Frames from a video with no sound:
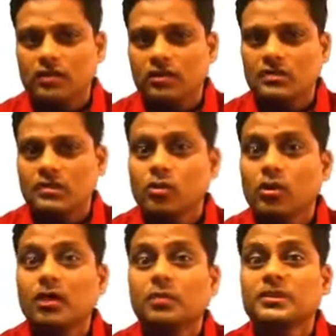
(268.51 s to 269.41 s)
here is the
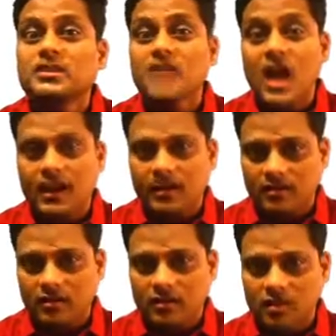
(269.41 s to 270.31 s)
word beside,
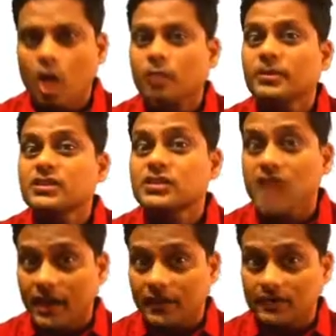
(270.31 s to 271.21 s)
not
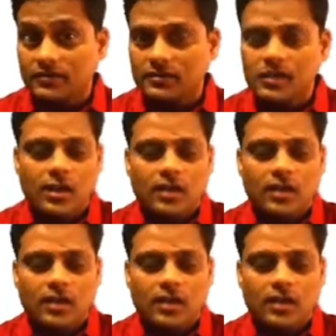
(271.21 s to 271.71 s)
besides.